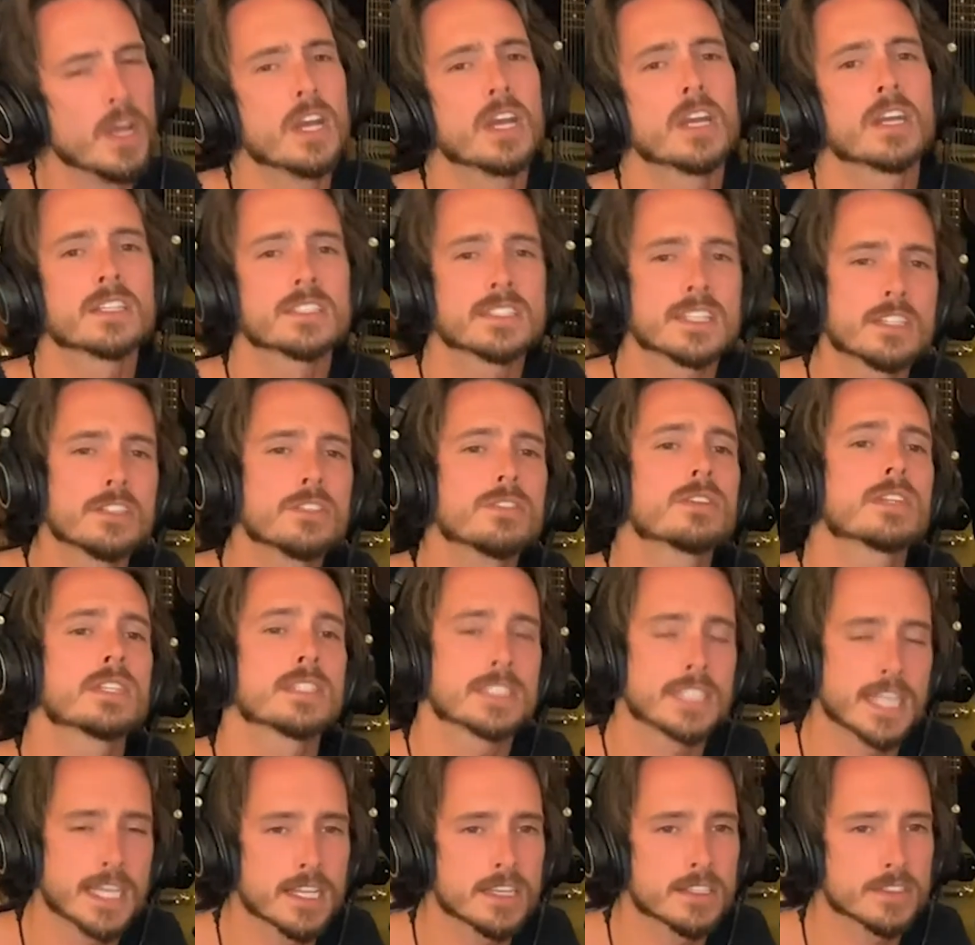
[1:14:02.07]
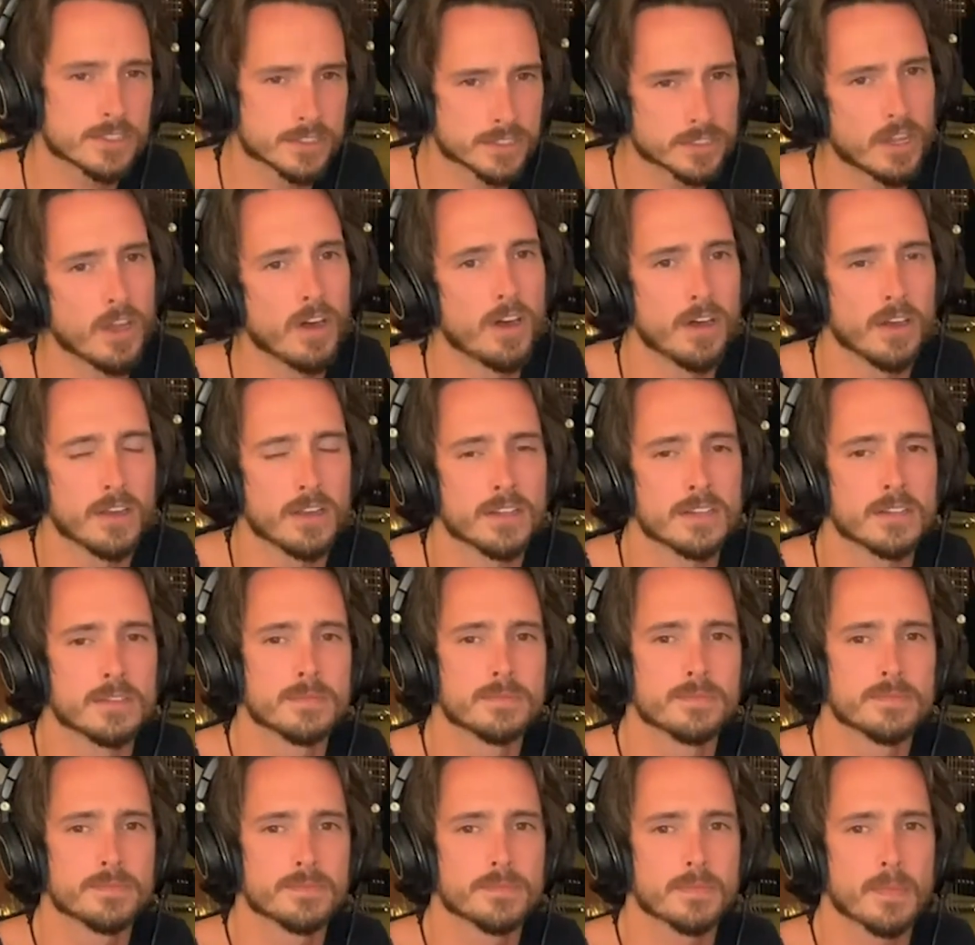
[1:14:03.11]
because then you can take a song,
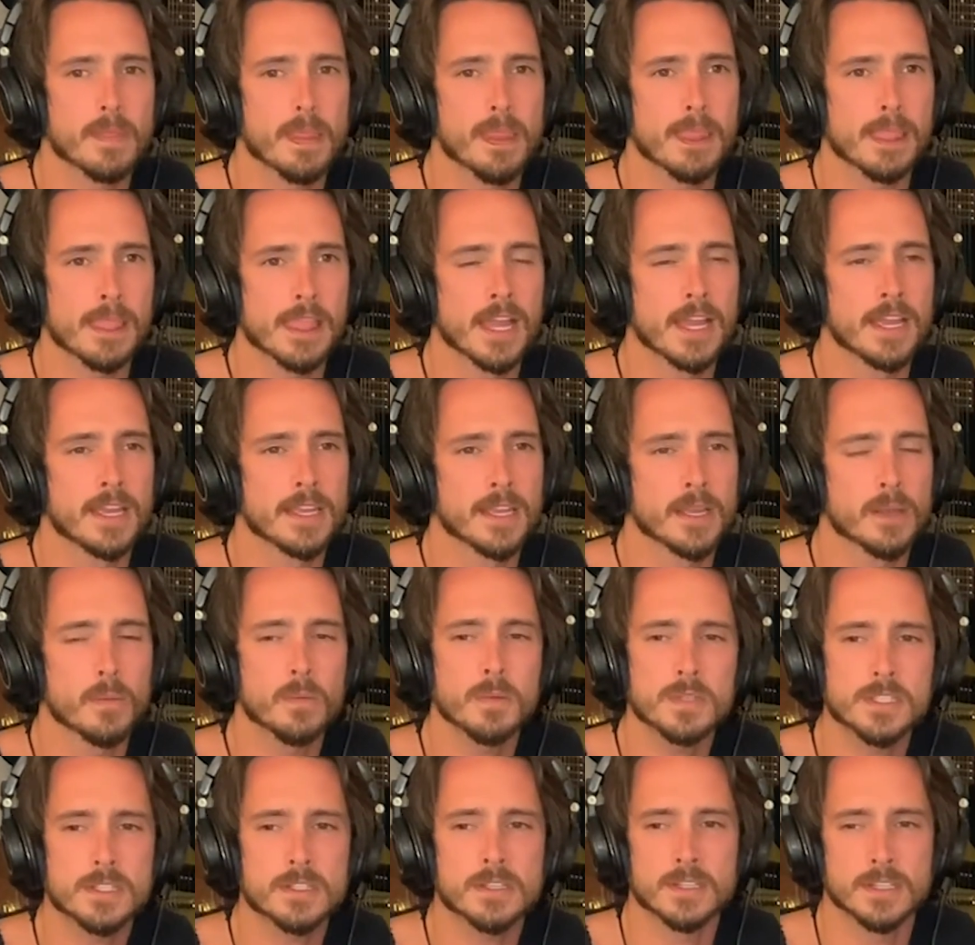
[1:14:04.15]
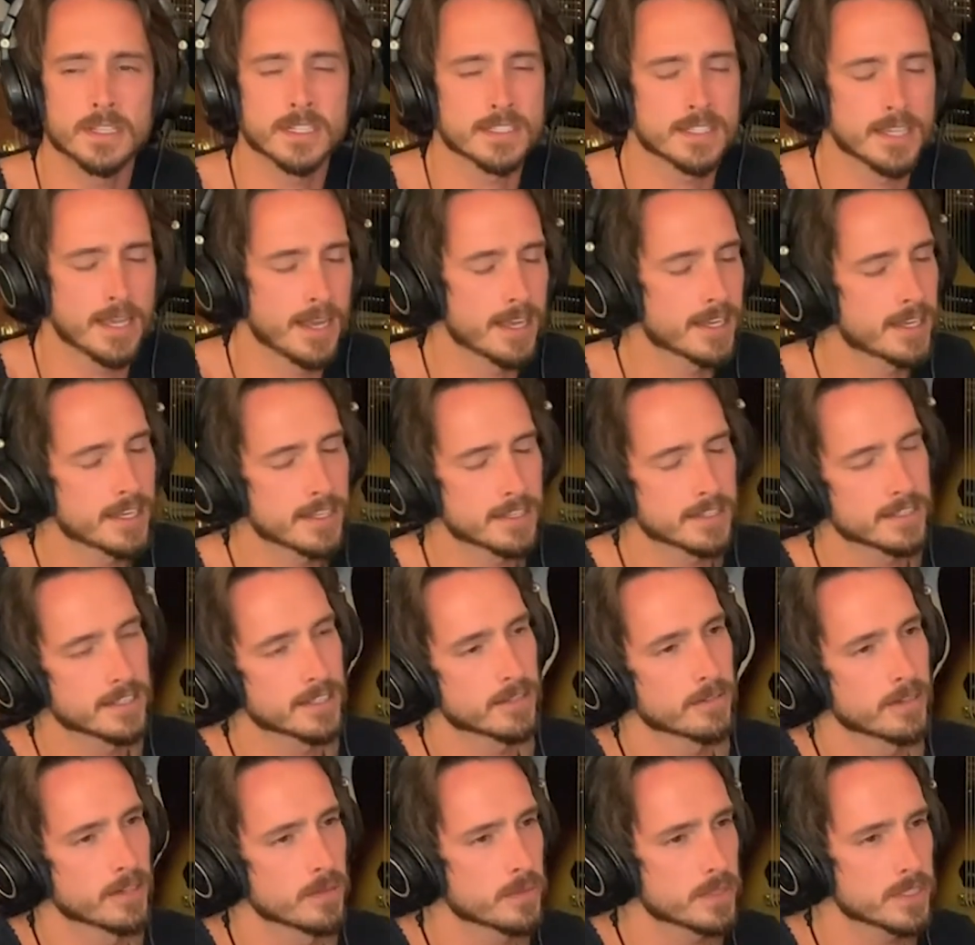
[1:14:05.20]
like, what's a good example? I can't think
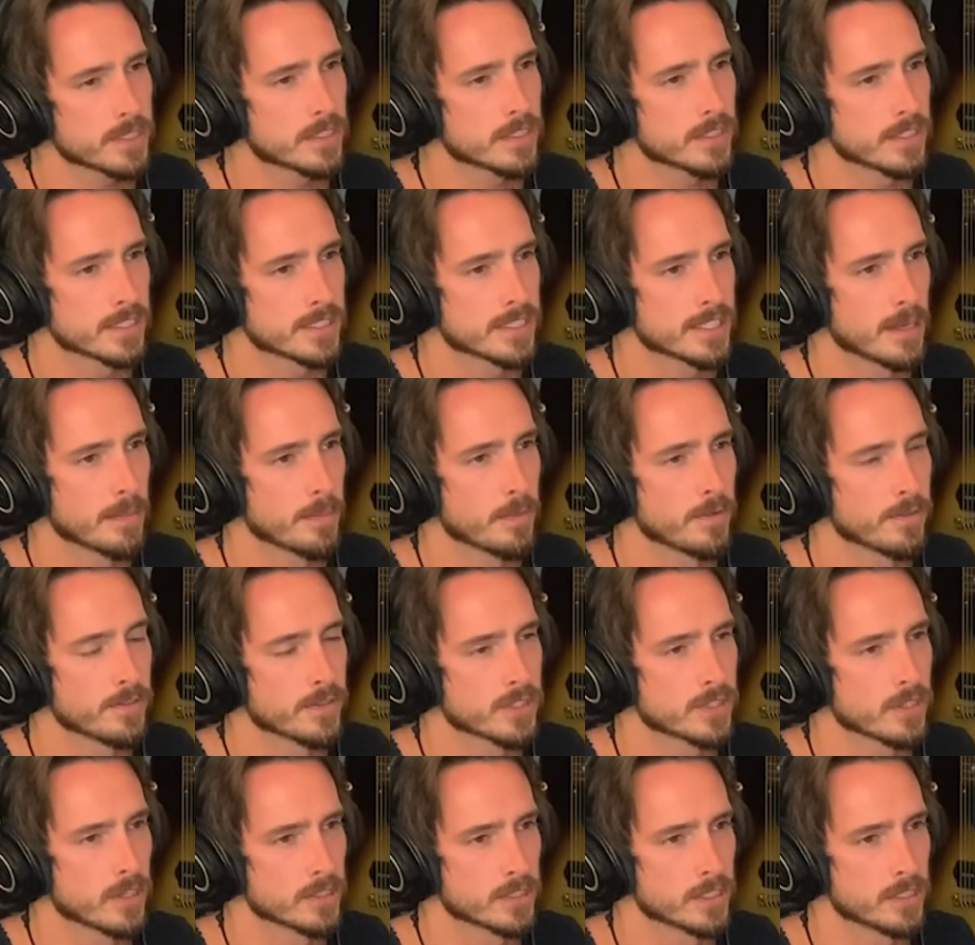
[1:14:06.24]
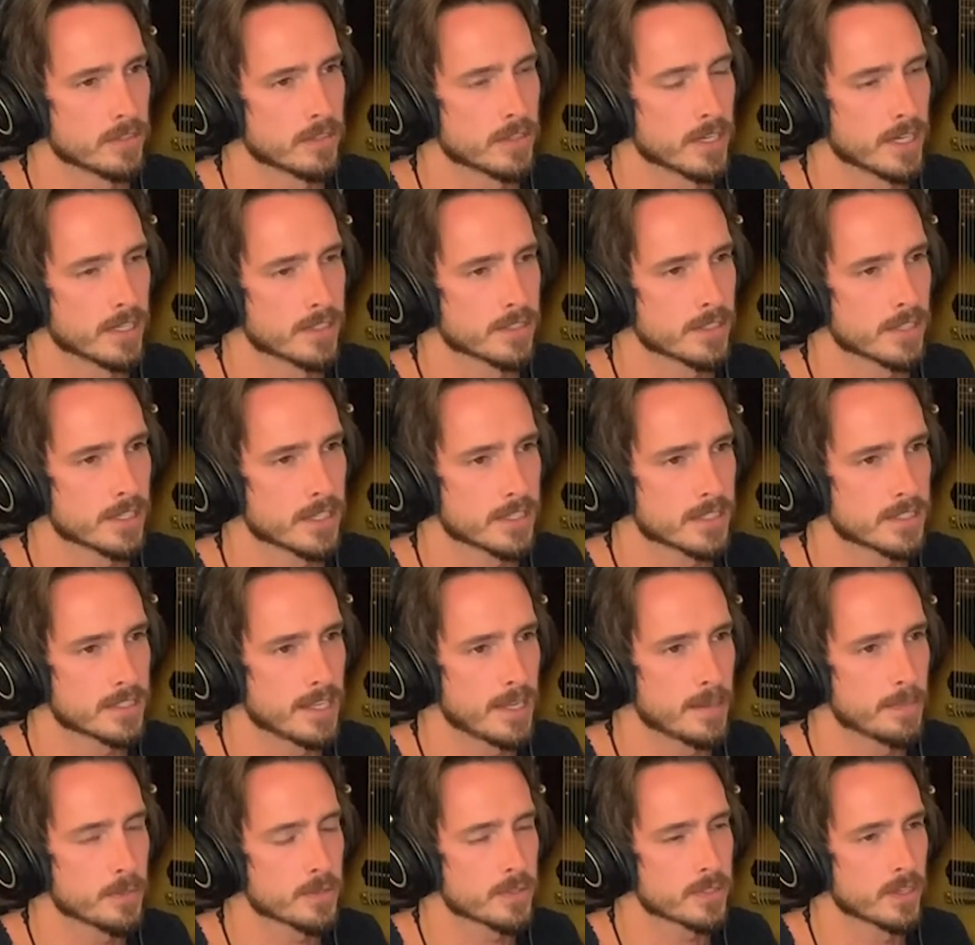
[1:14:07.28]
right. What's a good example of a song that you guys, like a
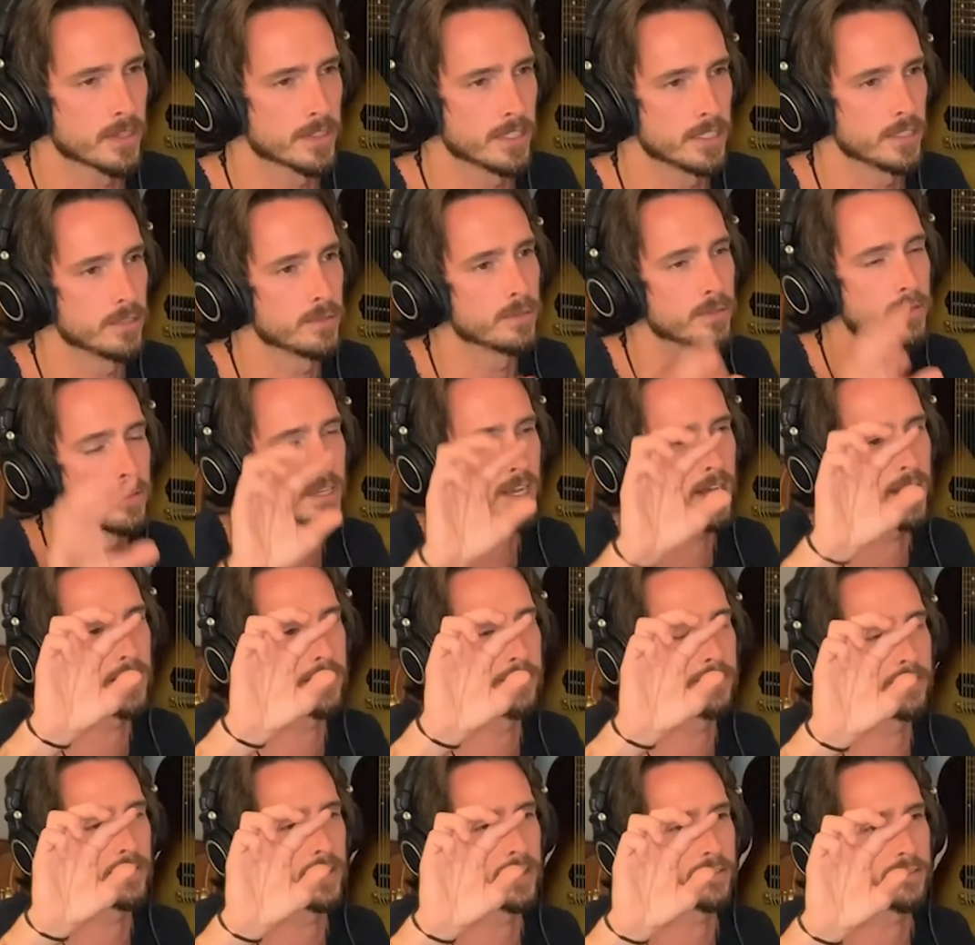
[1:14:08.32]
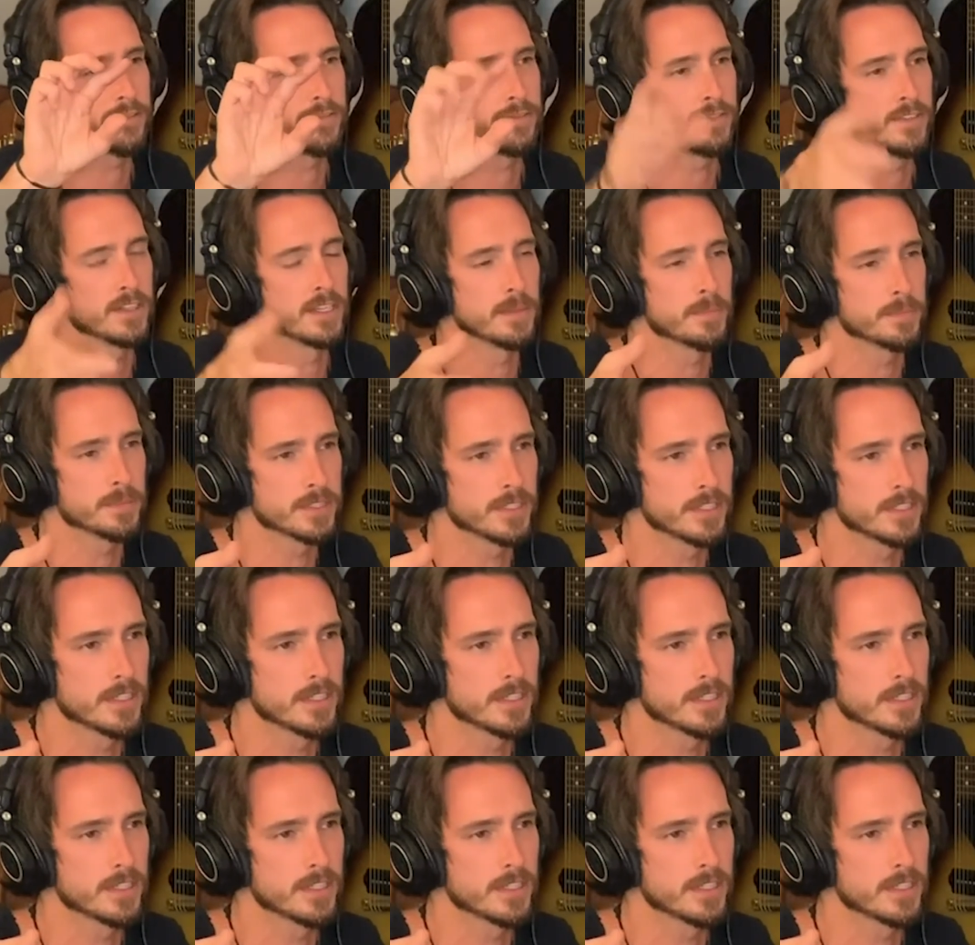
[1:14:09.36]
staple song that you kind of like flipped?